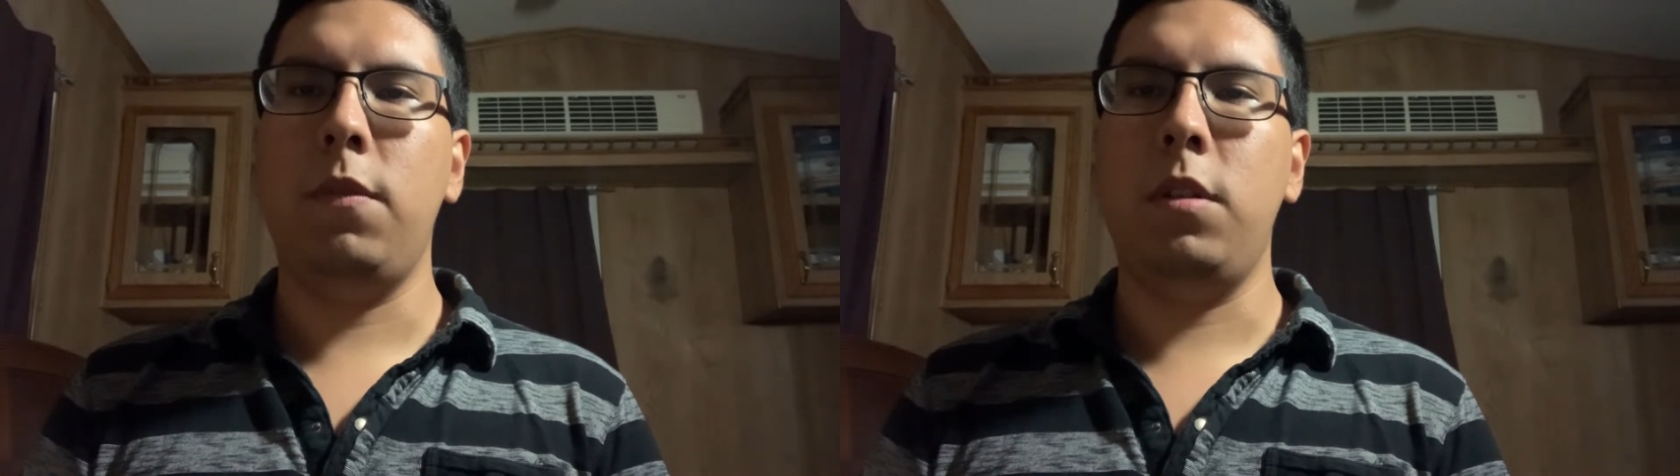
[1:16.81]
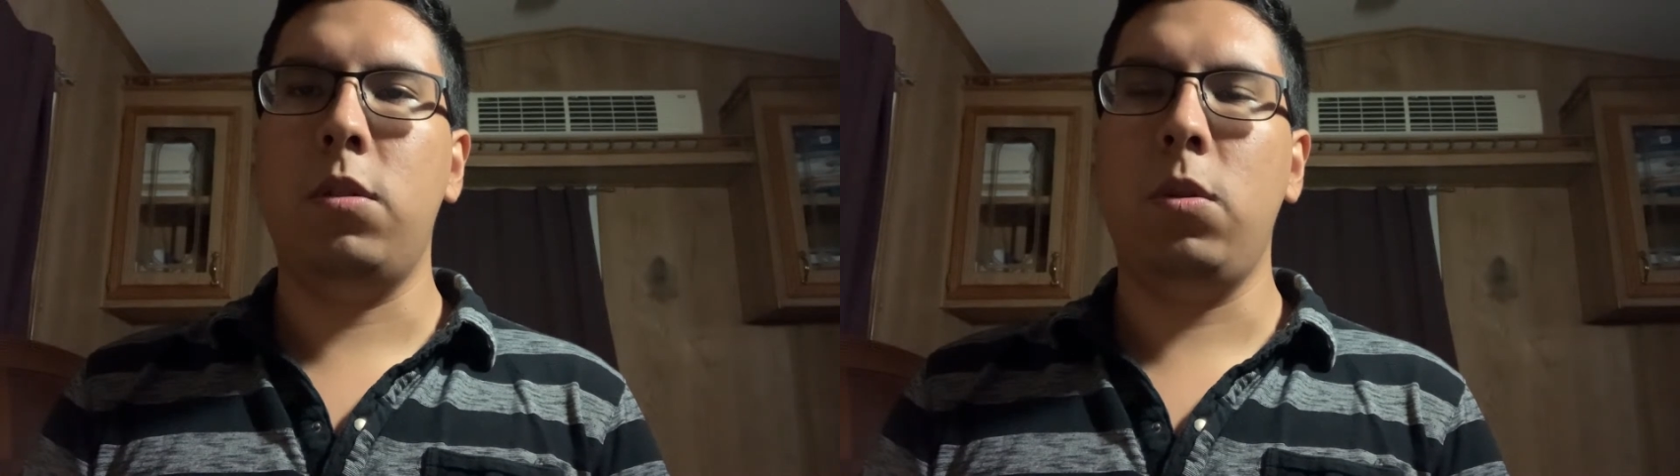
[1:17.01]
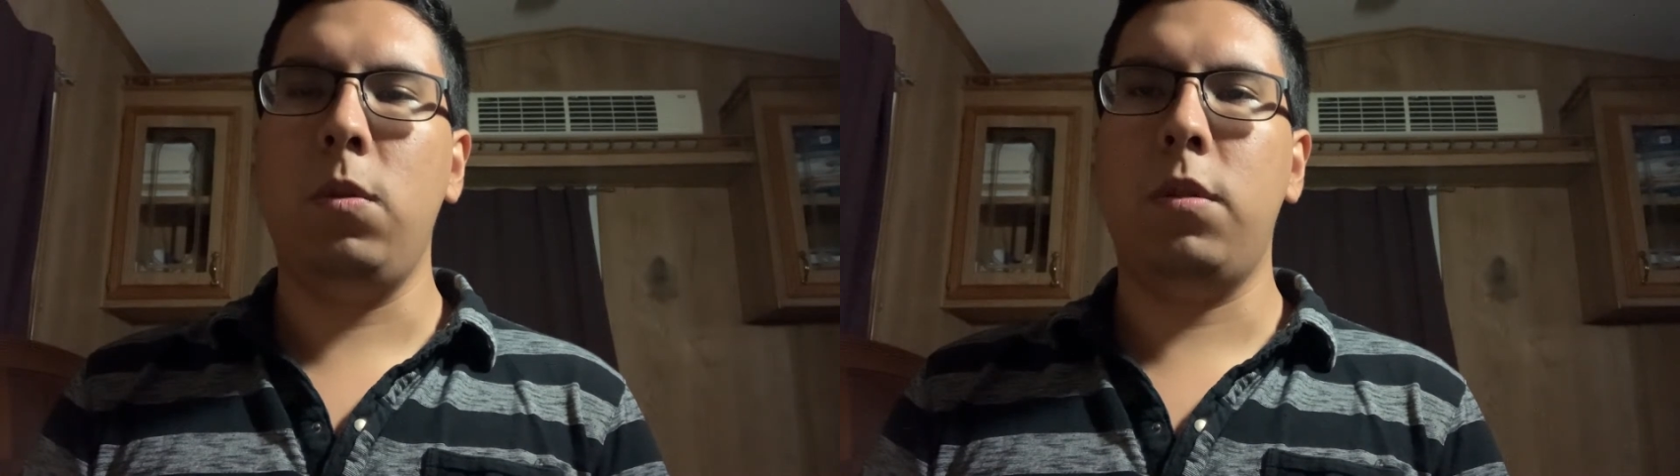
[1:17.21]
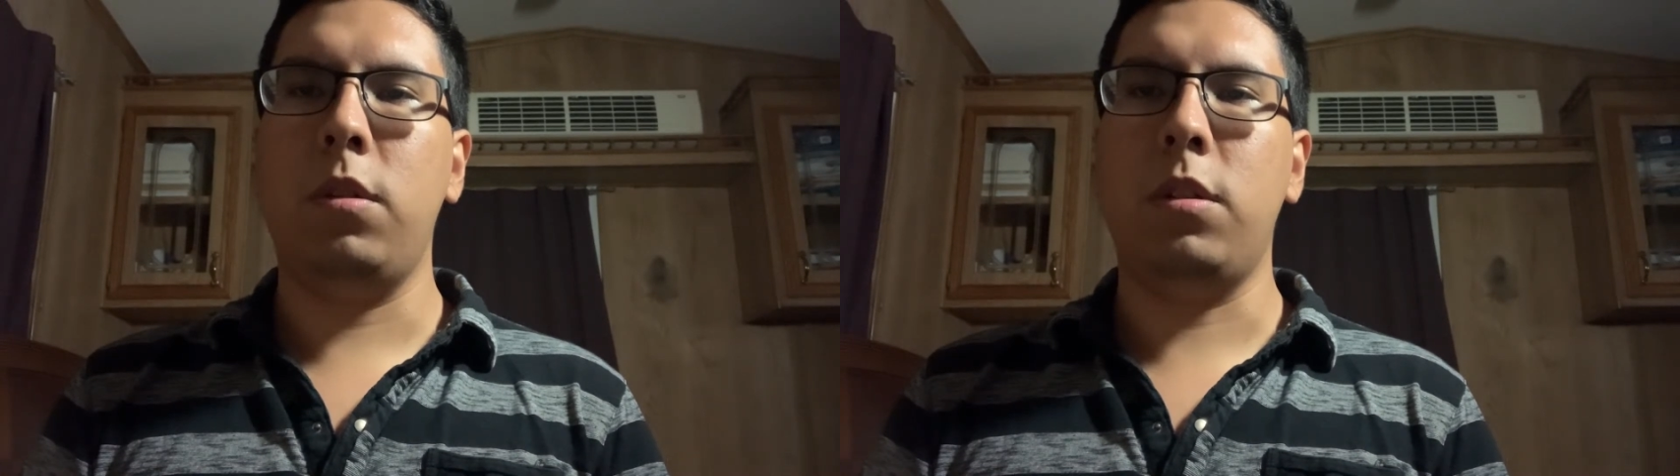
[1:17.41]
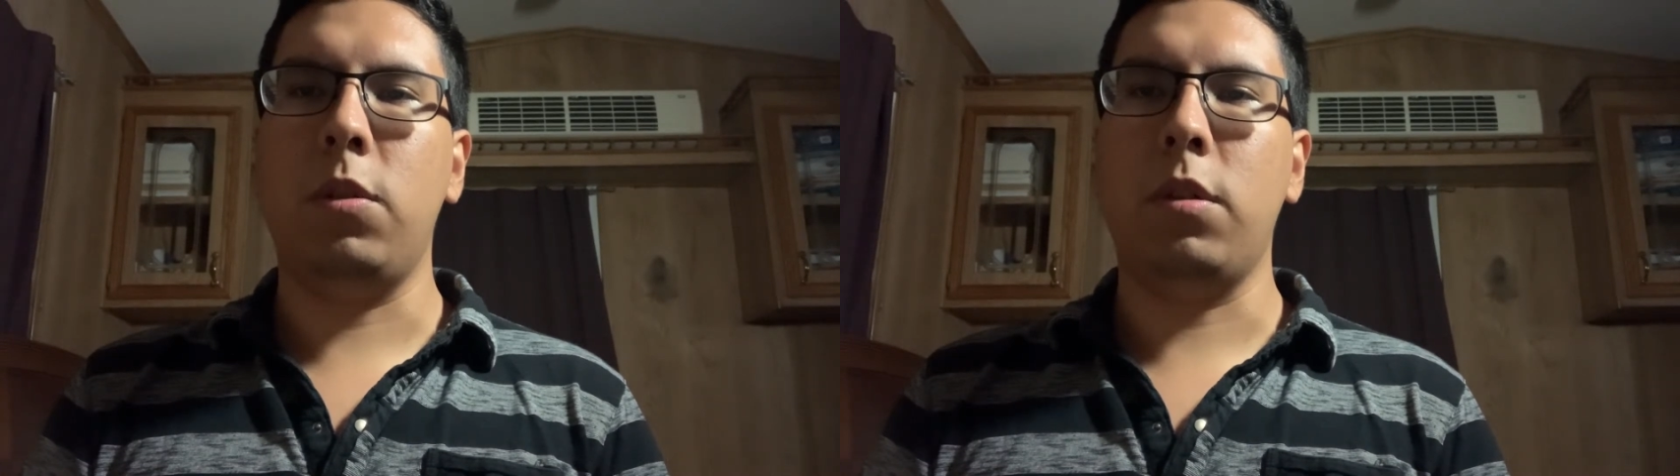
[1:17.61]
she told the
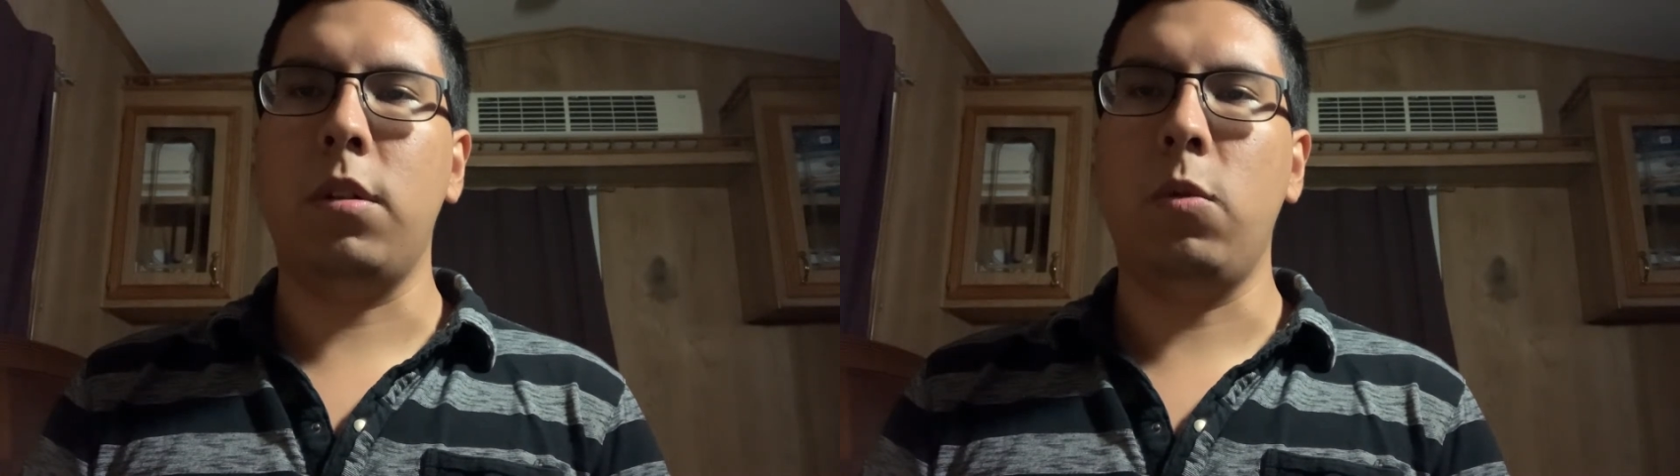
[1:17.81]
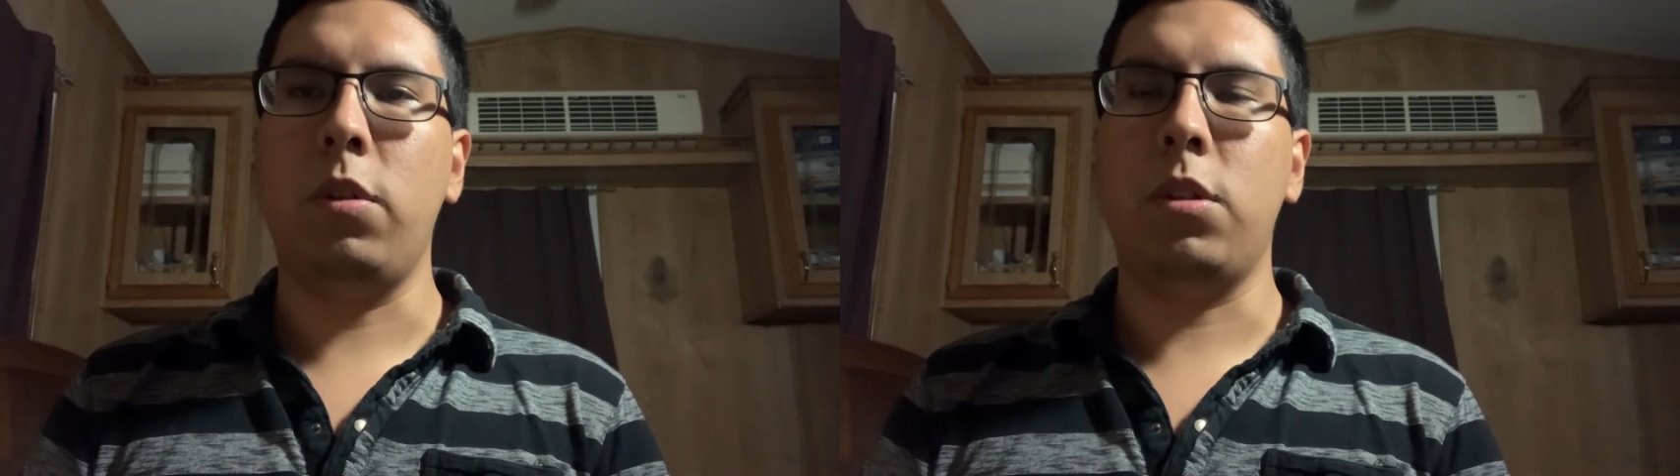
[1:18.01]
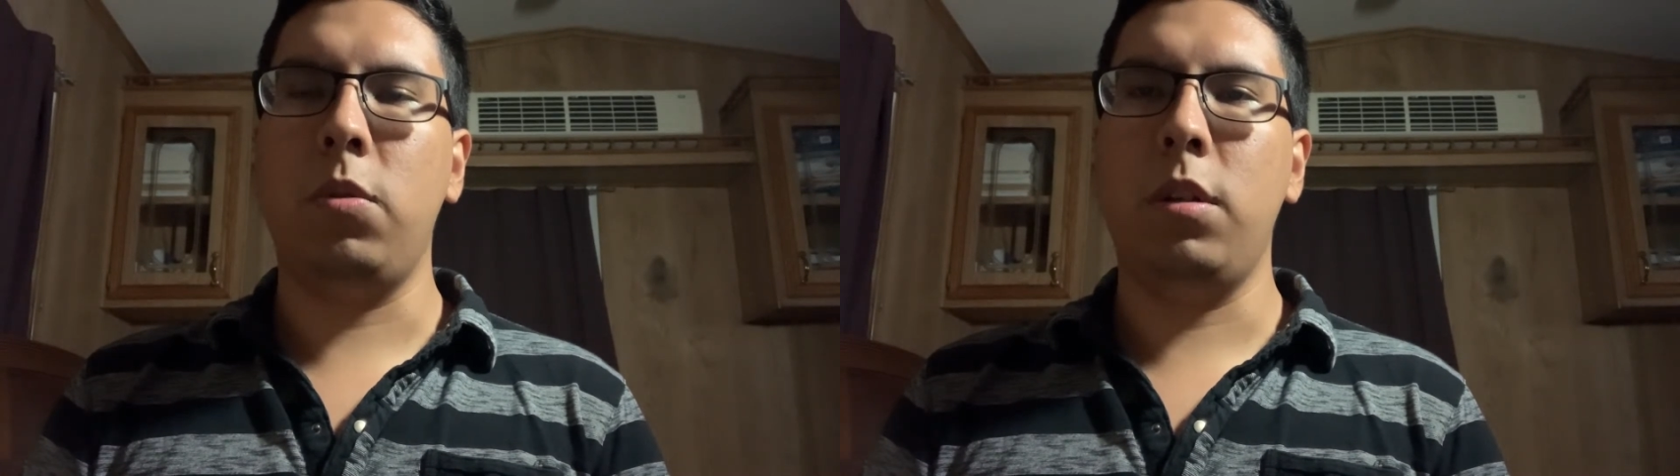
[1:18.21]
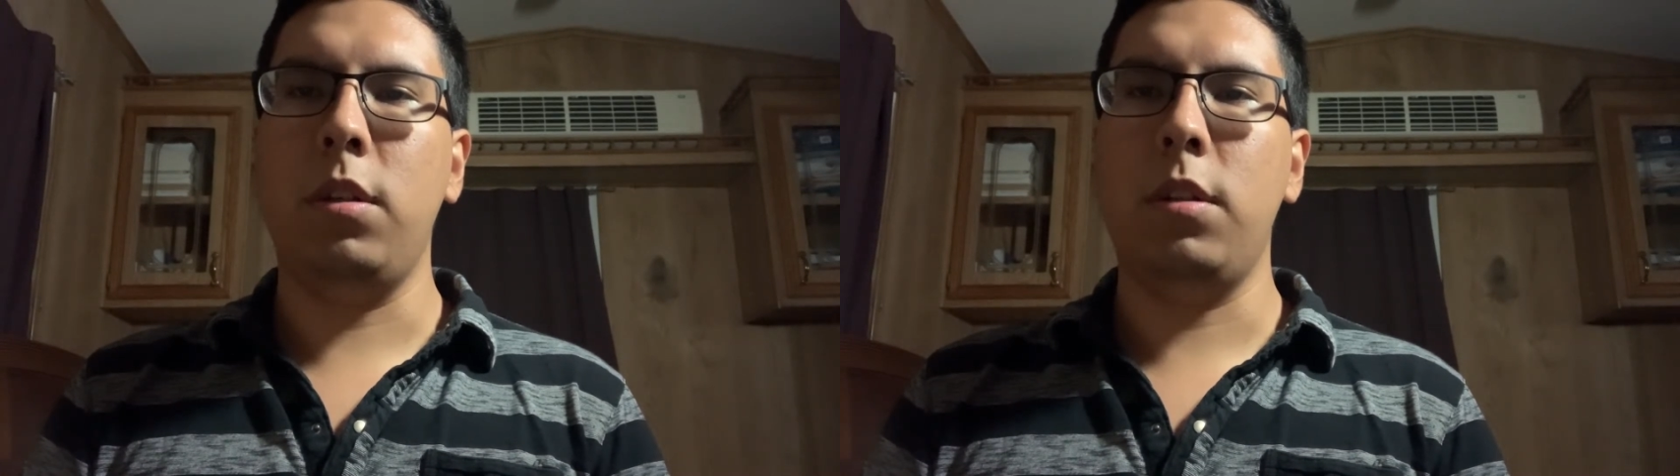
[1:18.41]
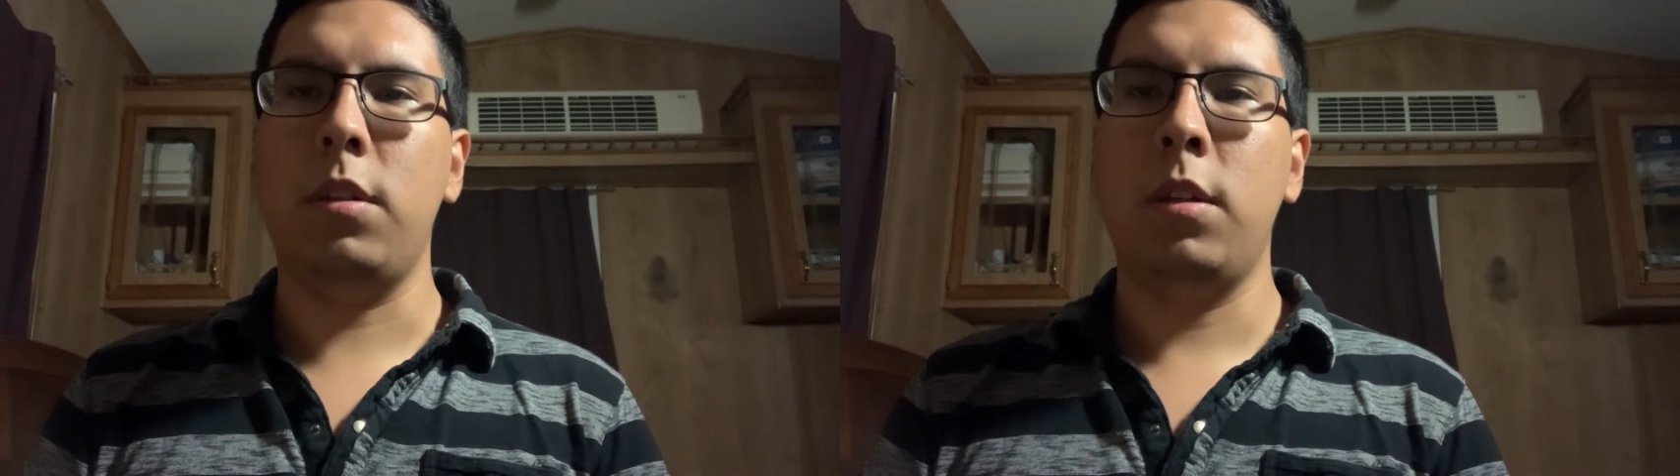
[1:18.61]
serial killer where Tony
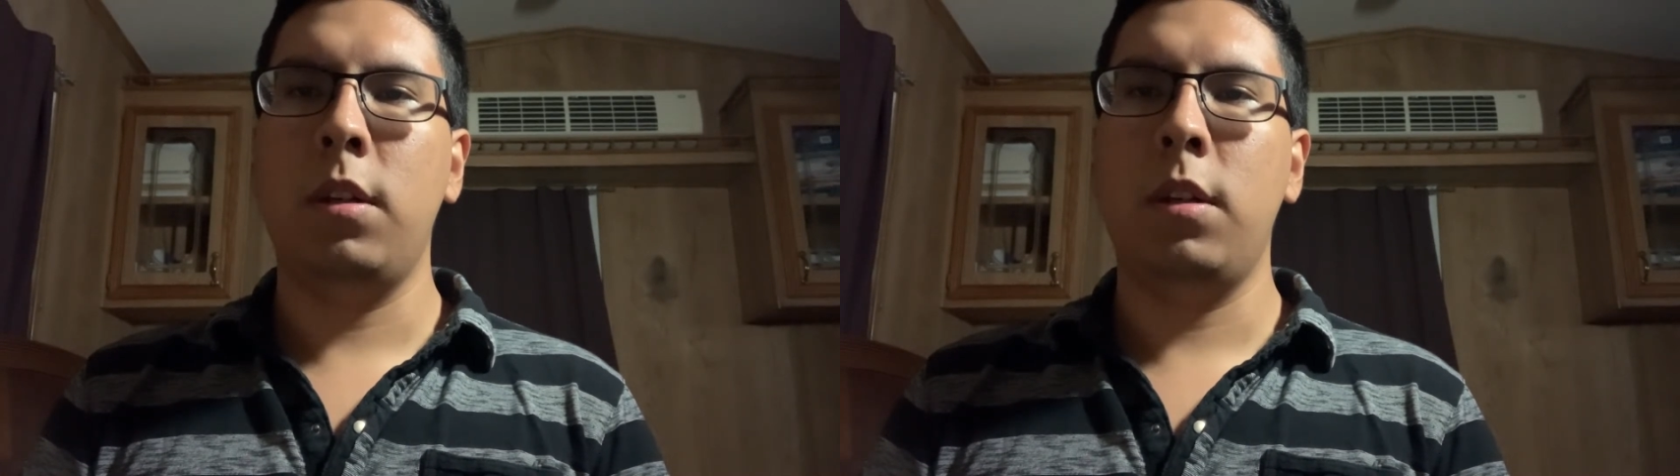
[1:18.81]
is,